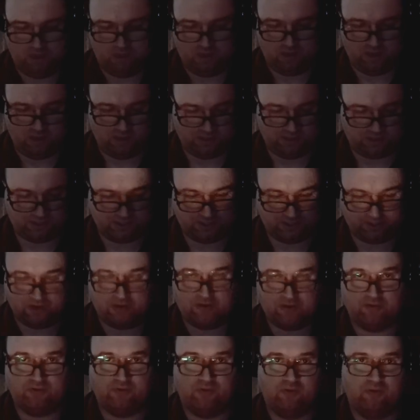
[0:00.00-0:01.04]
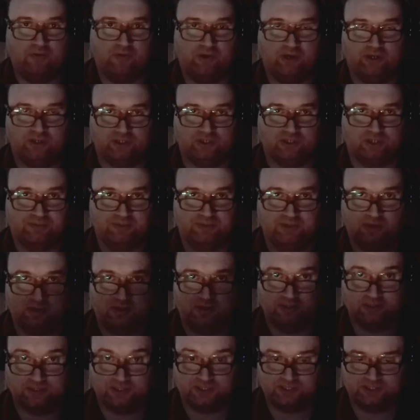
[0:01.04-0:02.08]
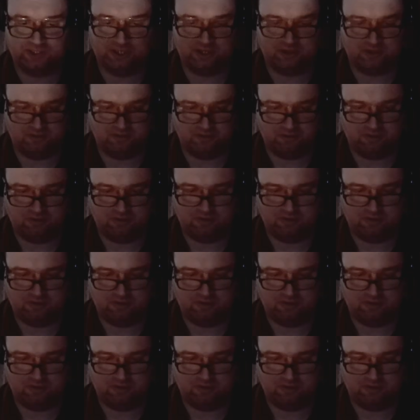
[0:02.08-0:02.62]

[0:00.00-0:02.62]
This is another note and it should be considered.